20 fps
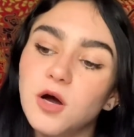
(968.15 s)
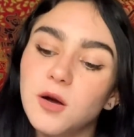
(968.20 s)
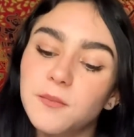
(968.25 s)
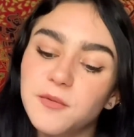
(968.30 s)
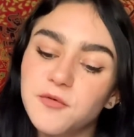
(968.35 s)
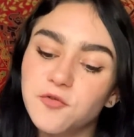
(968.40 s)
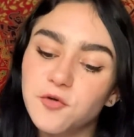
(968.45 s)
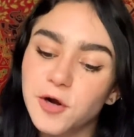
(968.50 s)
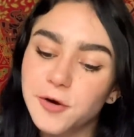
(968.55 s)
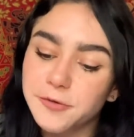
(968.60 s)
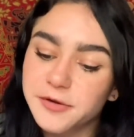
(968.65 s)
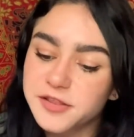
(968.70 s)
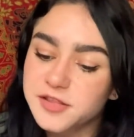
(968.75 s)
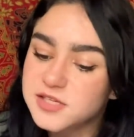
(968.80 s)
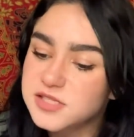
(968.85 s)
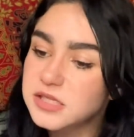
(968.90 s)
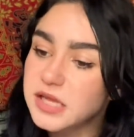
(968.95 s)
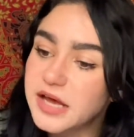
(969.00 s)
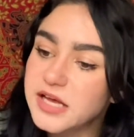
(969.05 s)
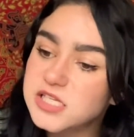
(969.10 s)
before I read this
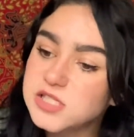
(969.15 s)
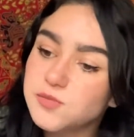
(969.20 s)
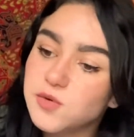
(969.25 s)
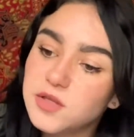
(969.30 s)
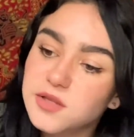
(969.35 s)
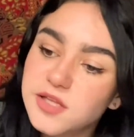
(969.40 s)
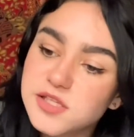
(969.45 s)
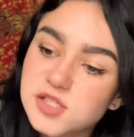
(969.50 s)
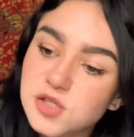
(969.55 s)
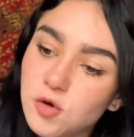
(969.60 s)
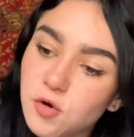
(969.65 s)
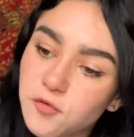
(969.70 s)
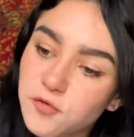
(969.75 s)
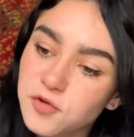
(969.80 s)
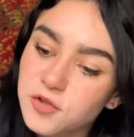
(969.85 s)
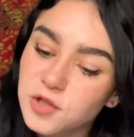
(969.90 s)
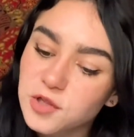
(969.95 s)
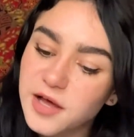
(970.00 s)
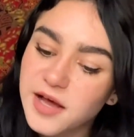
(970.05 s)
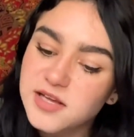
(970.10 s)
last one, let's go over the
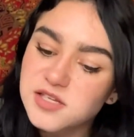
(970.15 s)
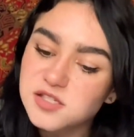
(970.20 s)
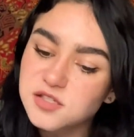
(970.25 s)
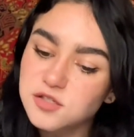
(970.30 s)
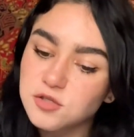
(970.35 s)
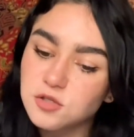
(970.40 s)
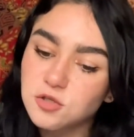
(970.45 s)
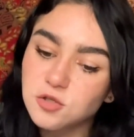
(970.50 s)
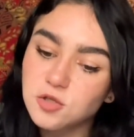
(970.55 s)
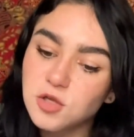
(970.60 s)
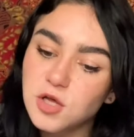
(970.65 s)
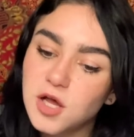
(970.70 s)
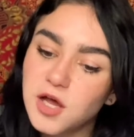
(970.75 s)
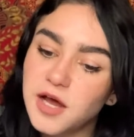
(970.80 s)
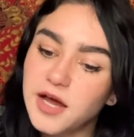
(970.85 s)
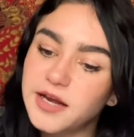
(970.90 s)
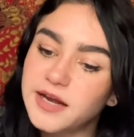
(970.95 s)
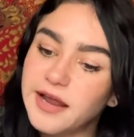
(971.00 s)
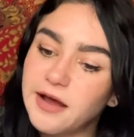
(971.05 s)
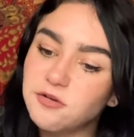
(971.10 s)
last little
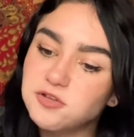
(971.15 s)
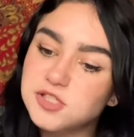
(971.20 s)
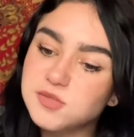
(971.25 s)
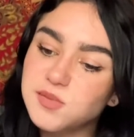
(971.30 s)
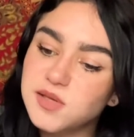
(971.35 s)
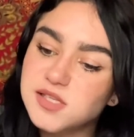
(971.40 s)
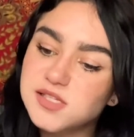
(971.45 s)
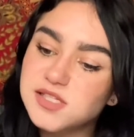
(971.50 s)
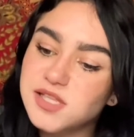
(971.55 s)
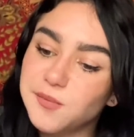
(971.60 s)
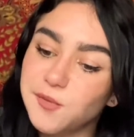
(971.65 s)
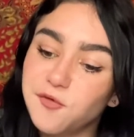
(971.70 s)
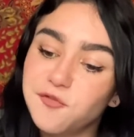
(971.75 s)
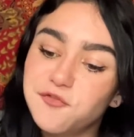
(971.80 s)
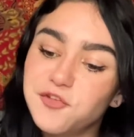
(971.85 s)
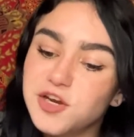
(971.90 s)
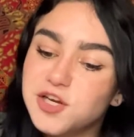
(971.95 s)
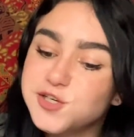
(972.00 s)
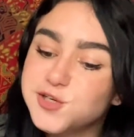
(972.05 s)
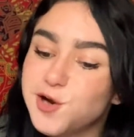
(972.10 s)
announcements, and then we'll
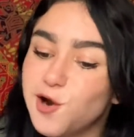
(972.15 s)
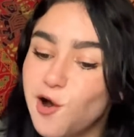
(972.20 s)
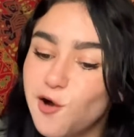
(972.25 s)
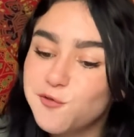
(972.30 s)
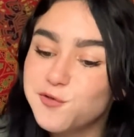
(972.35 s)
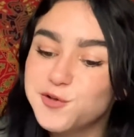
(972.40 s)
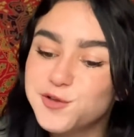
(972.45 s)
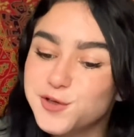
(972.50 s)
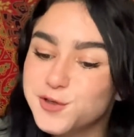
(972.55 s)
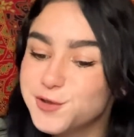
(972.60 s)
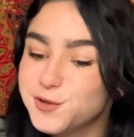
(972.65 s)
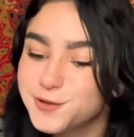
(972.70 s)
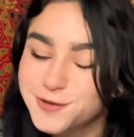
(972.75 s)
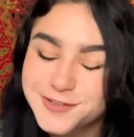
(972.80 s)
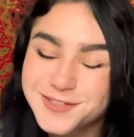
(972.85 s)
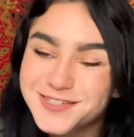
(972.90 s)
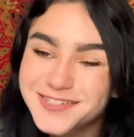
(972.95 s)
finish it off with your little